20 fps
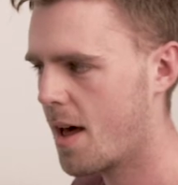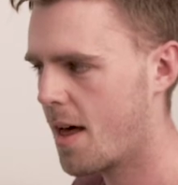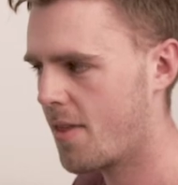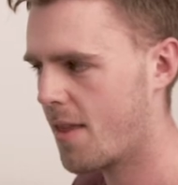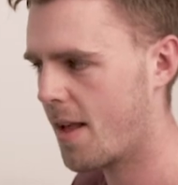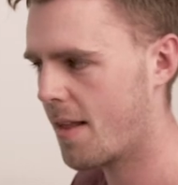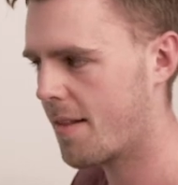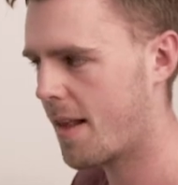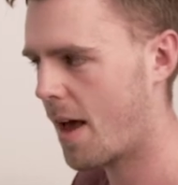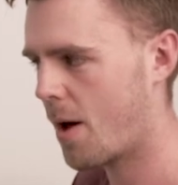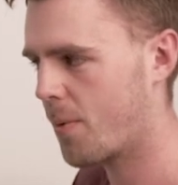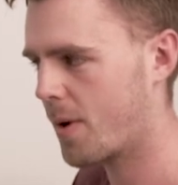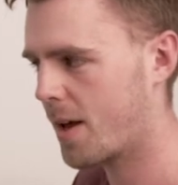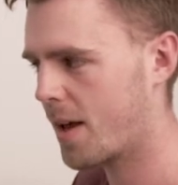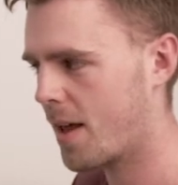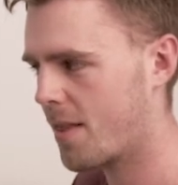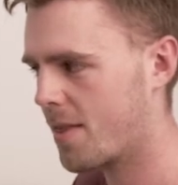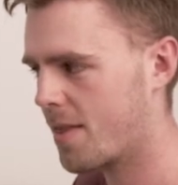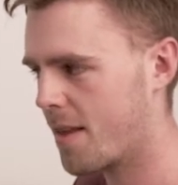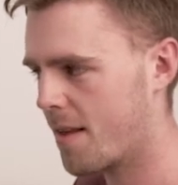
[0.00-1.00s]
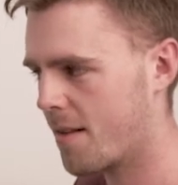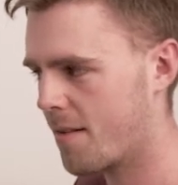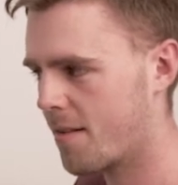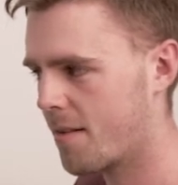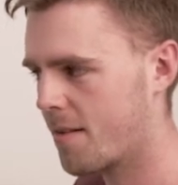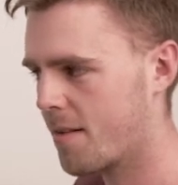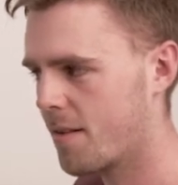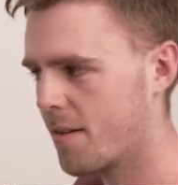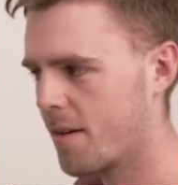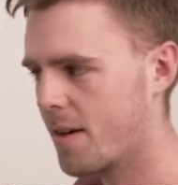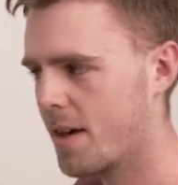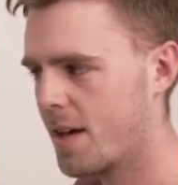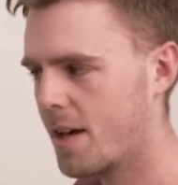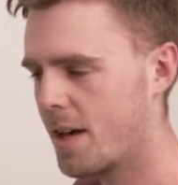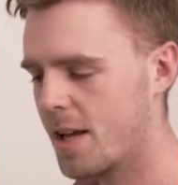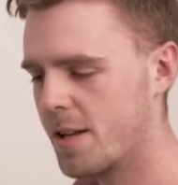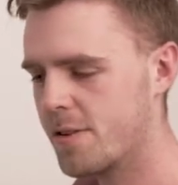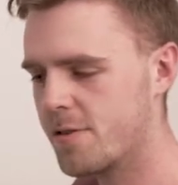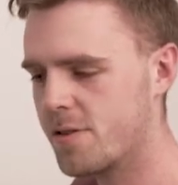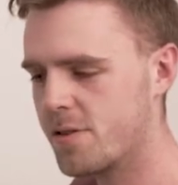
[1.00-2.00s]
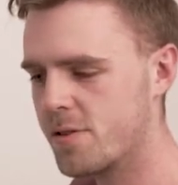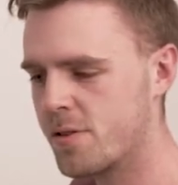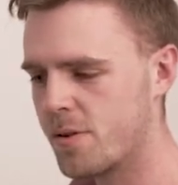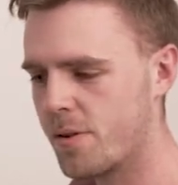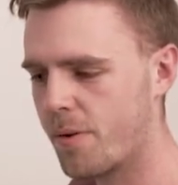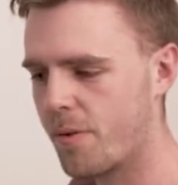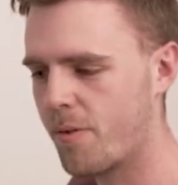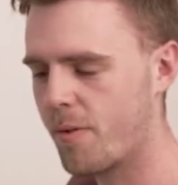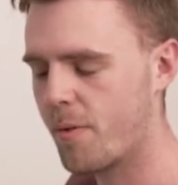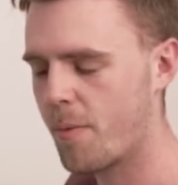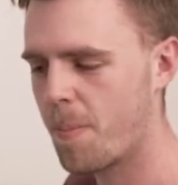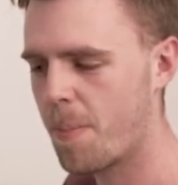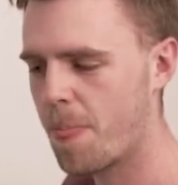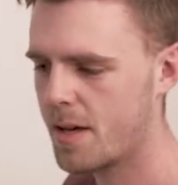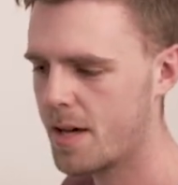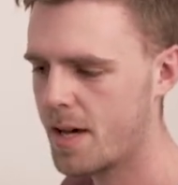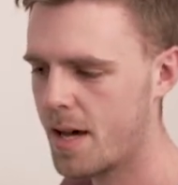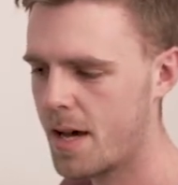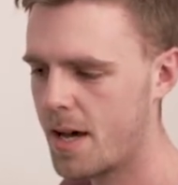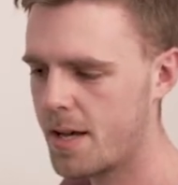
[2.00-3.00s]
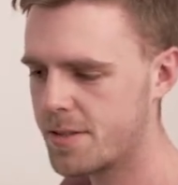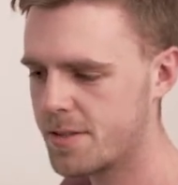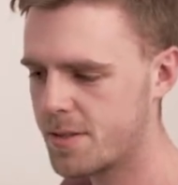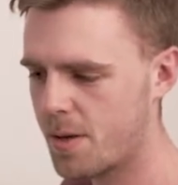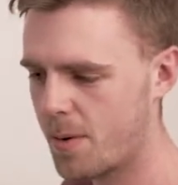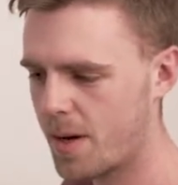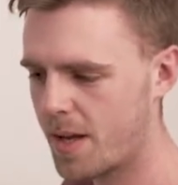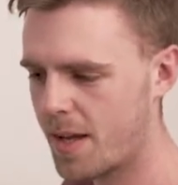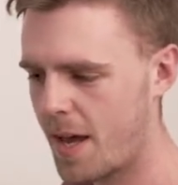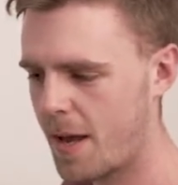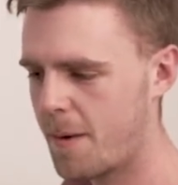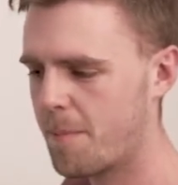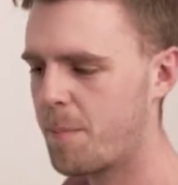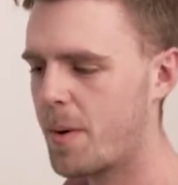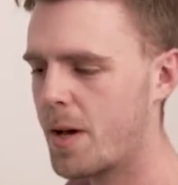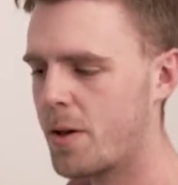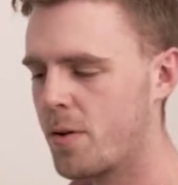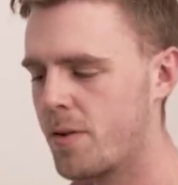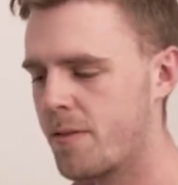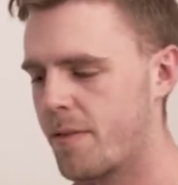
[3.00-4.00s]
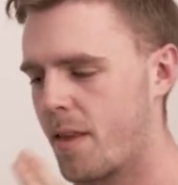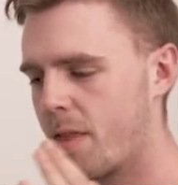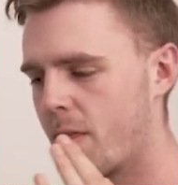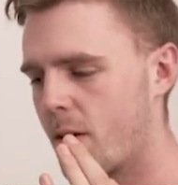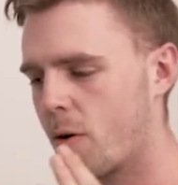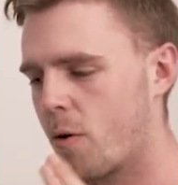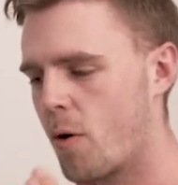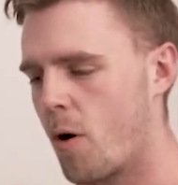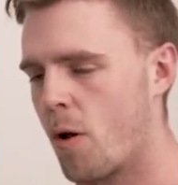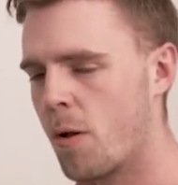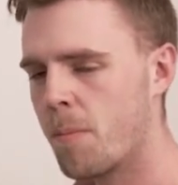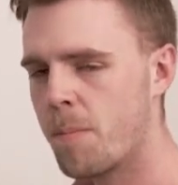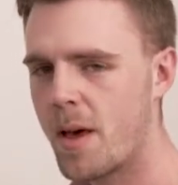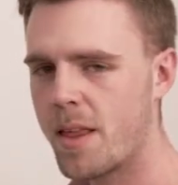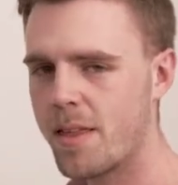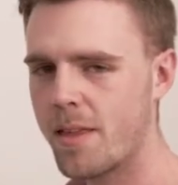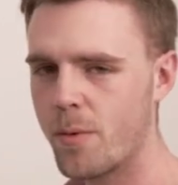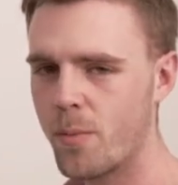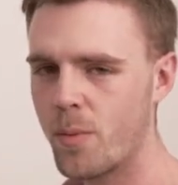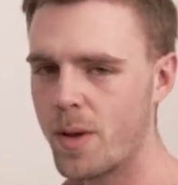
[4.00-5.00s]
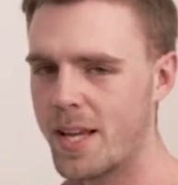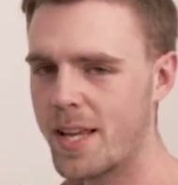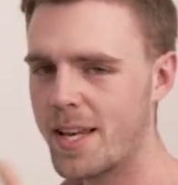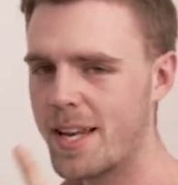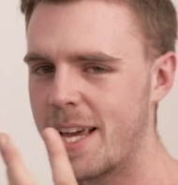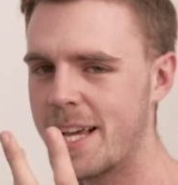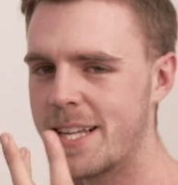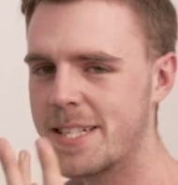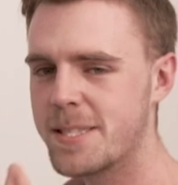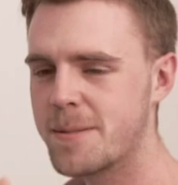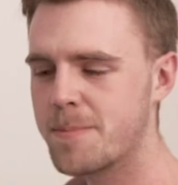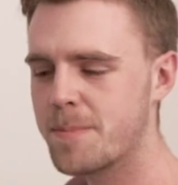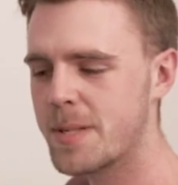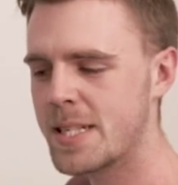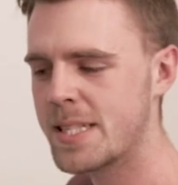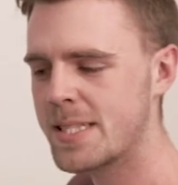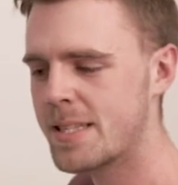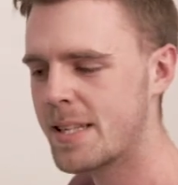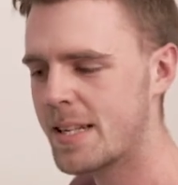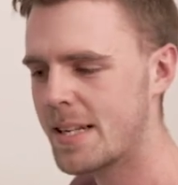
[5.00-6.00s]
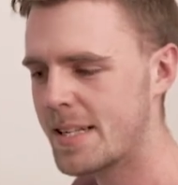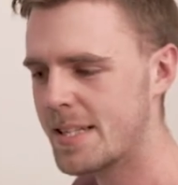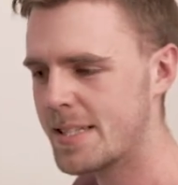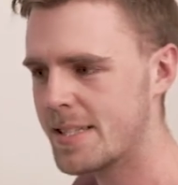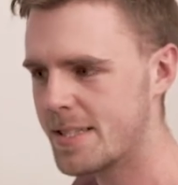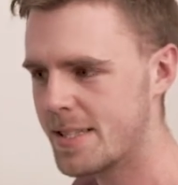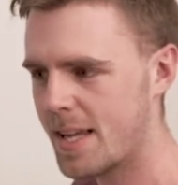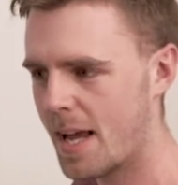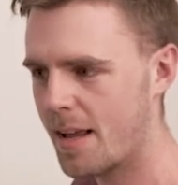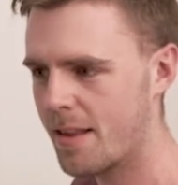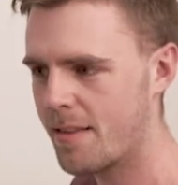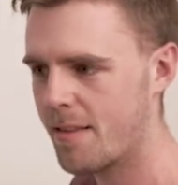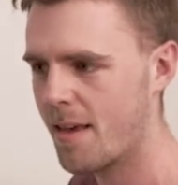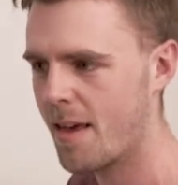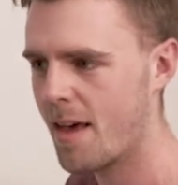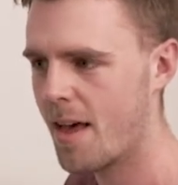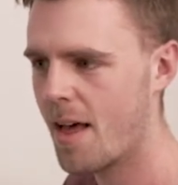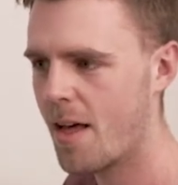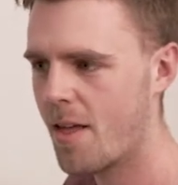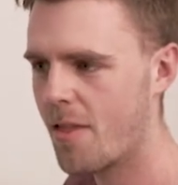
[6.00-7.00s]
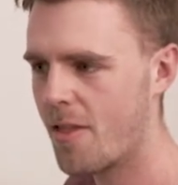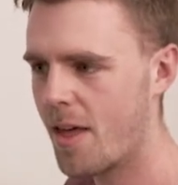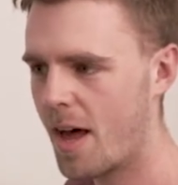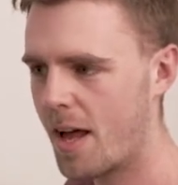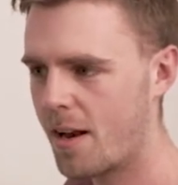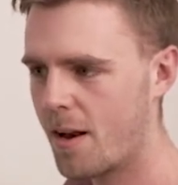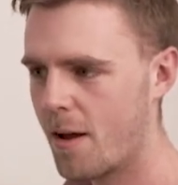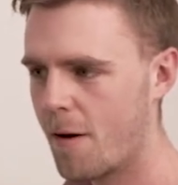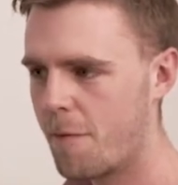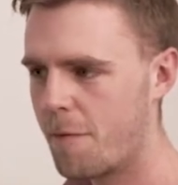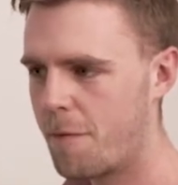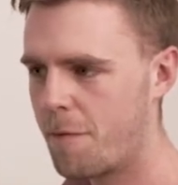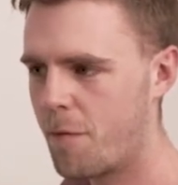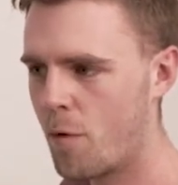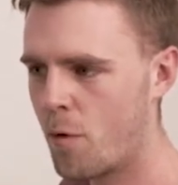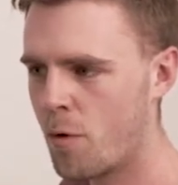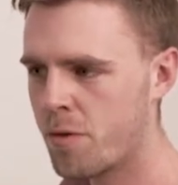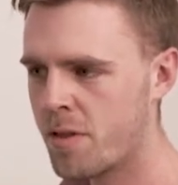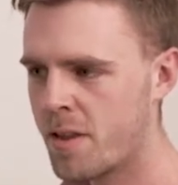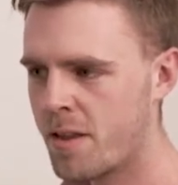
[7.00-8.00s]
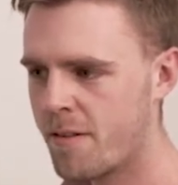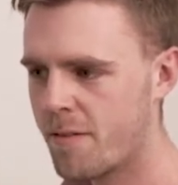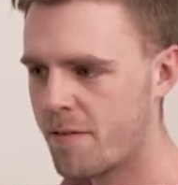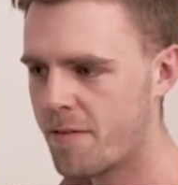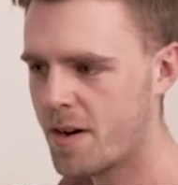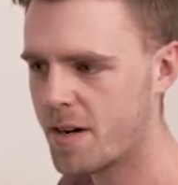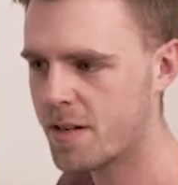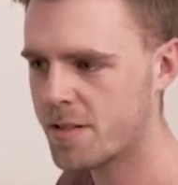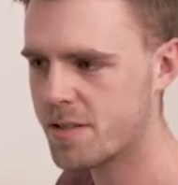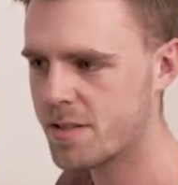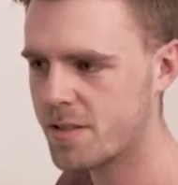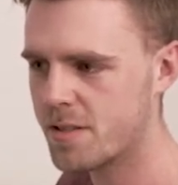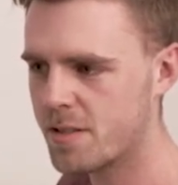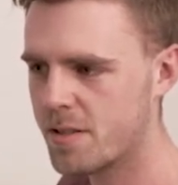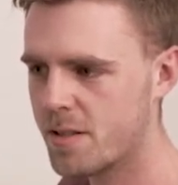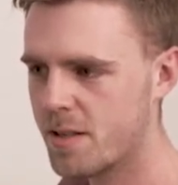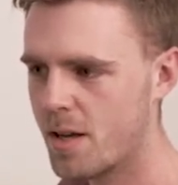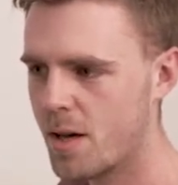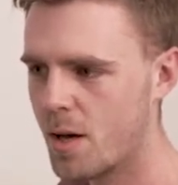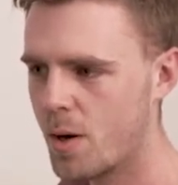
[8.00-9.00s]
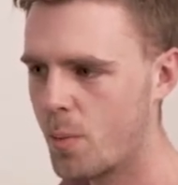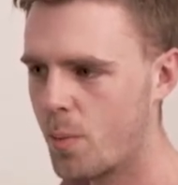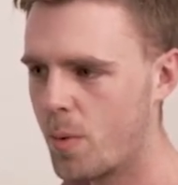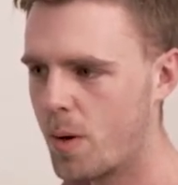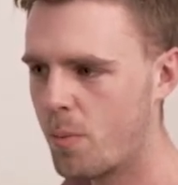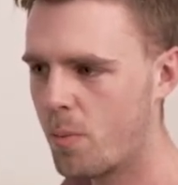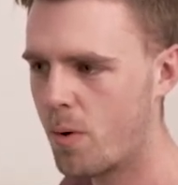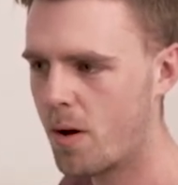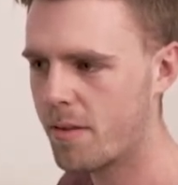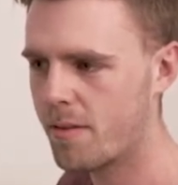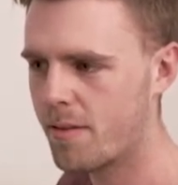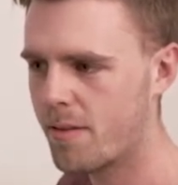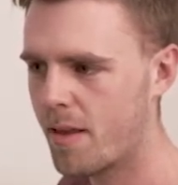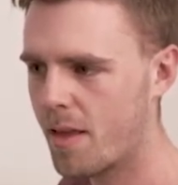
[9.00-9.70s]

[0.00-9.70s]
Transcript: And that's how we get this introduce. And so again, by using the call method, we can explicitly state that for this function, we want